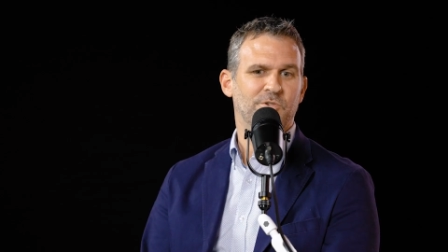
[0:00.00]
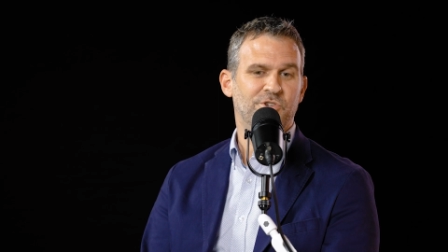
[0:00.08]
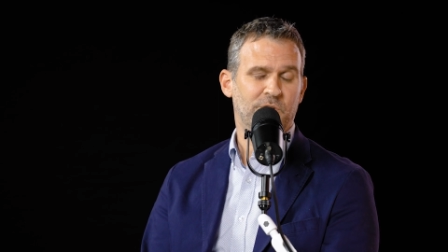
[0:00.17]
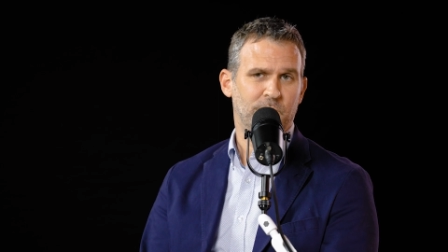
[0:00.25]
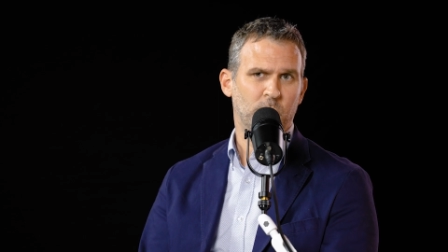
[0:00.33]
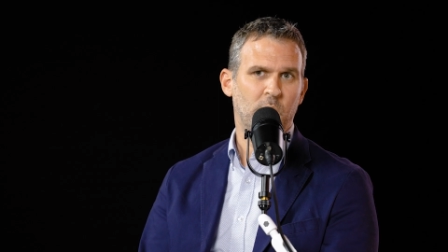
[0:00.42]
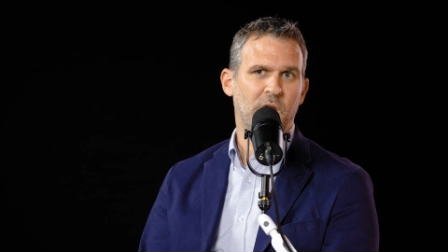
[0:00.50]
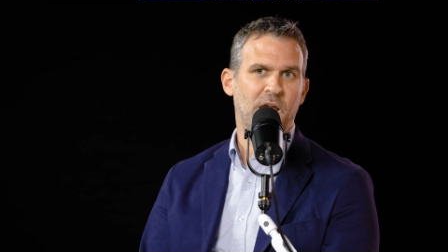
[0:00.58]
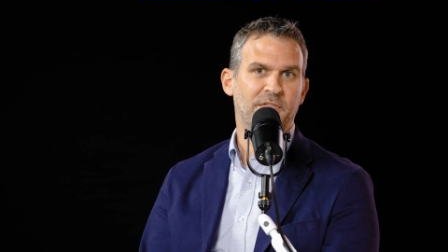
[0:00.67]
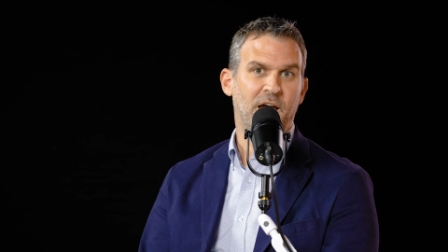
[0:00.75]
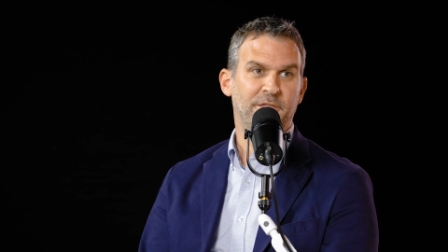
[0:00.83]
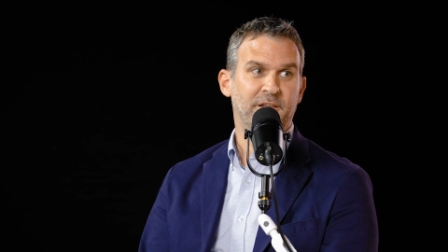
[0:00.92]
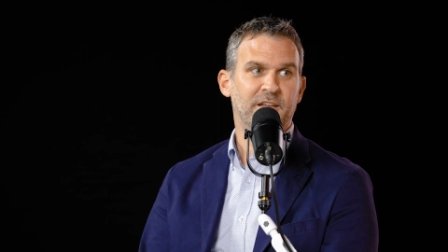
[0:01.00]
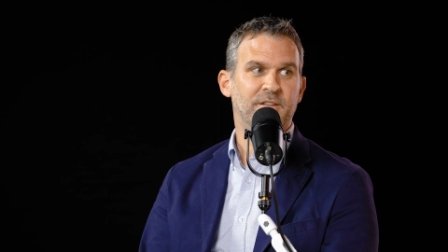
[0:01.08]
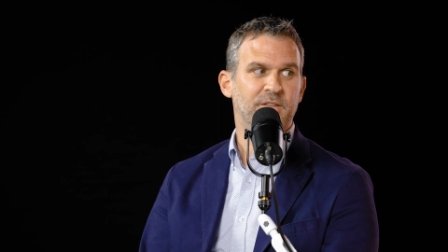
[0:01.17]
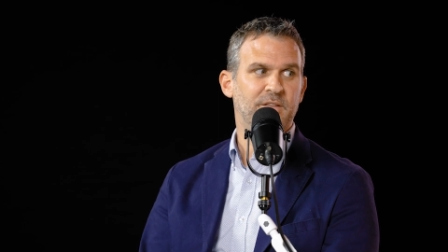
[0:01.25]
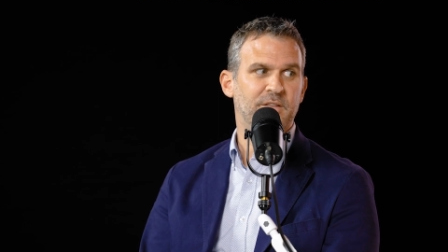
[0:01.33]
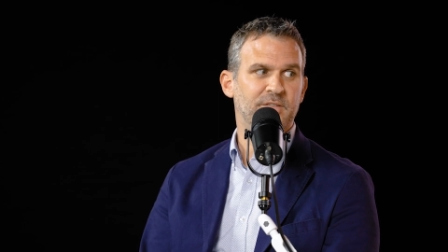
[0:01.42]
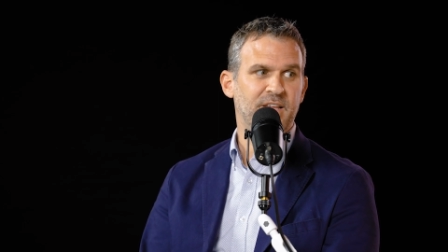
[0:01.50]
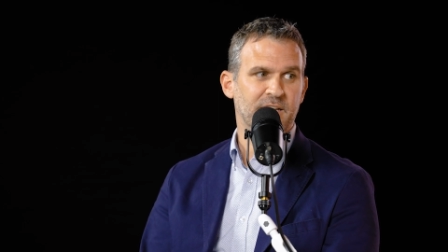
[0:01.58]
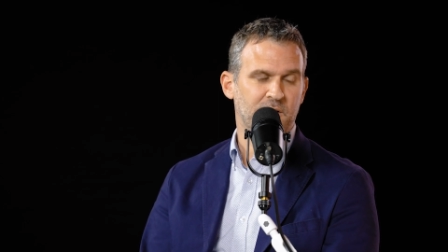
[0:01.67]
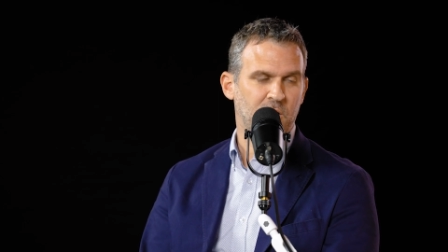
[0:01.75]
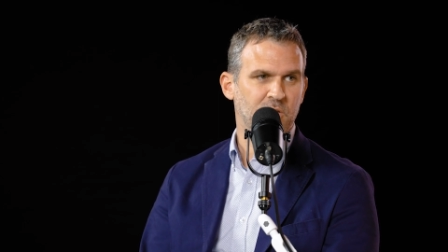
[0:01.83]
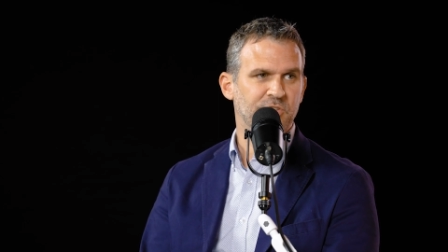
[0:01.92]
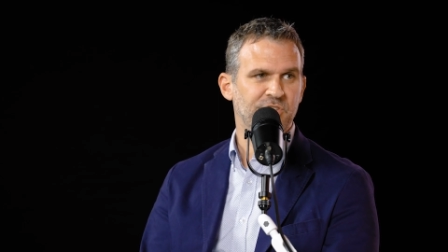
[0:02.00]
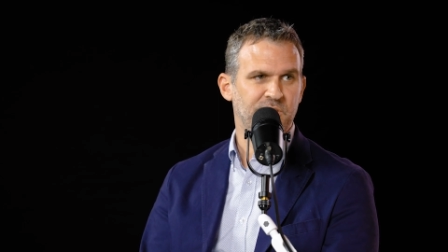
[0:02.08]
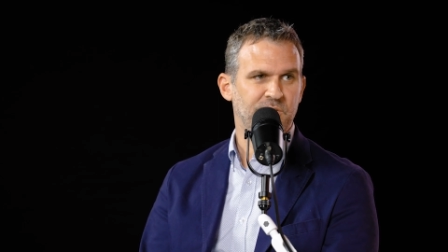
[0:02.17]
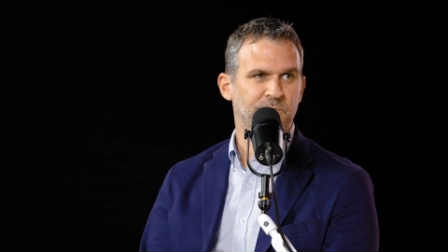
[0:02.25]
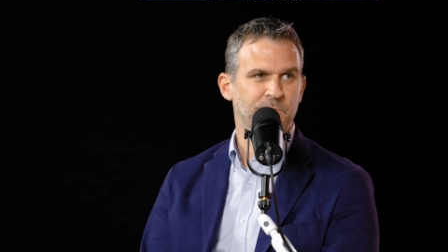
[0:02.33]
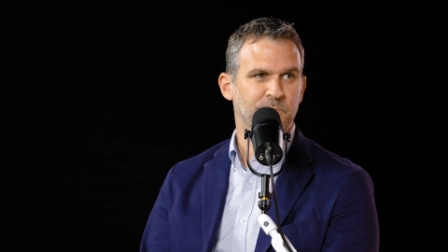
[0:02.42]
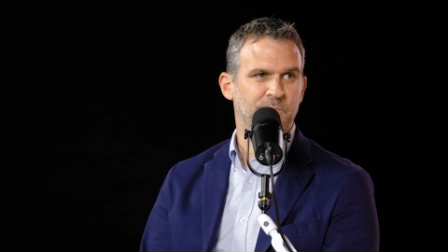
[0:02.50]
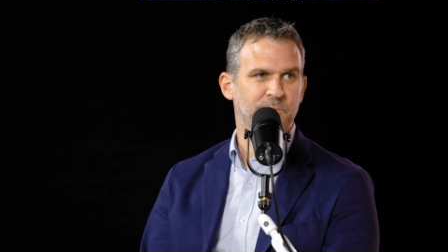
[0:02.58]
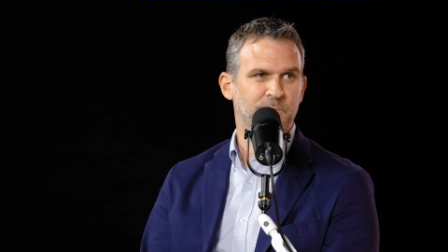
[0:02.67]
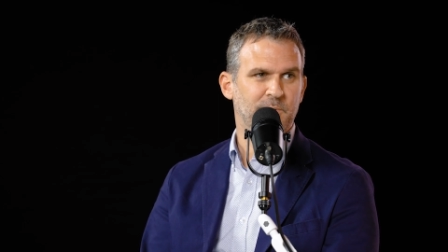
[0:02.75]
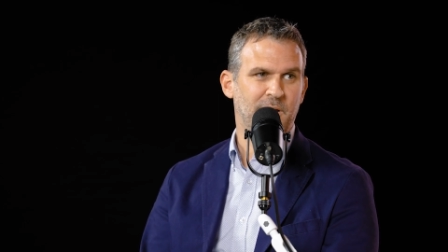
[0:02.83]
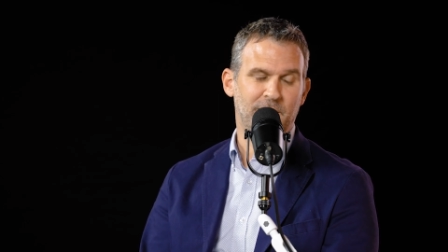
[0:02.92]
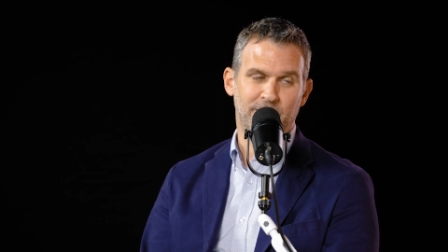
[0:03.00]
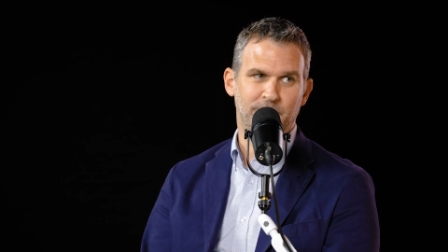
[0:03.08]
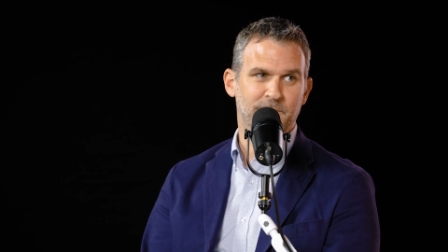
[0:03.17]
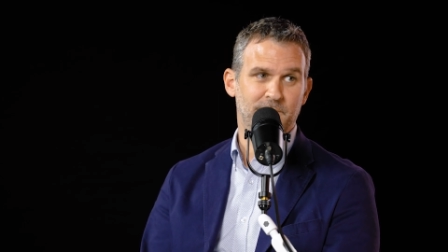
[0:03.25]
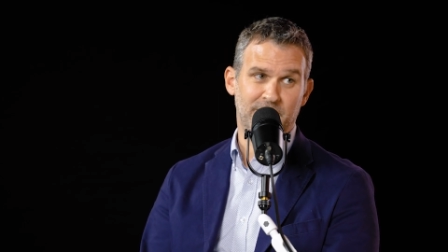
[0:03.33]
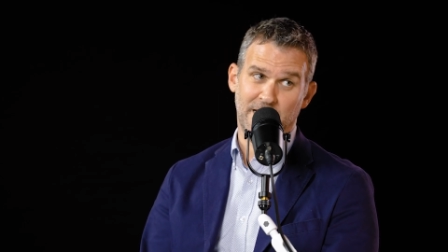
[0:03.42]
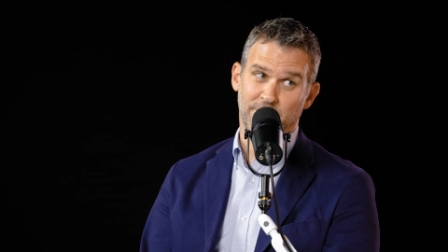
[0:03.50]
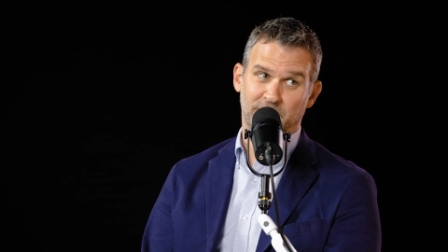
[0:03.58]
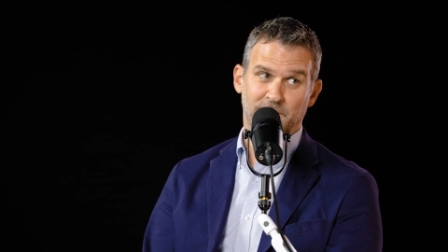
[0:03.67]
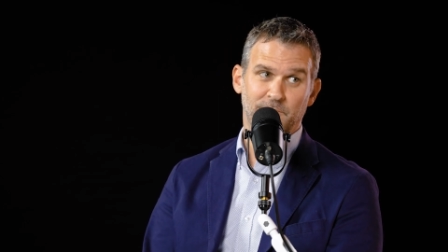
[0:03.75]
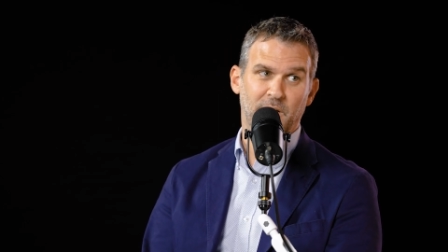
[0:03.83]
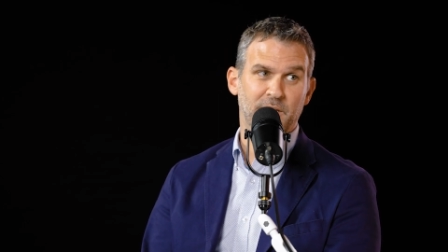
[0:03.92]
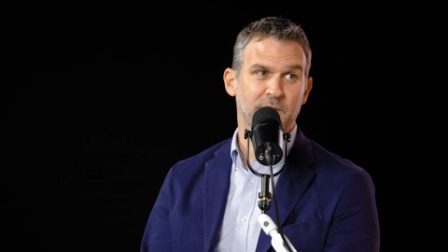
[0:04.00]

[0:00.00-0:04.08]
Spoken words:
Sure. Well, I think in technology, you kind of nailed it, right?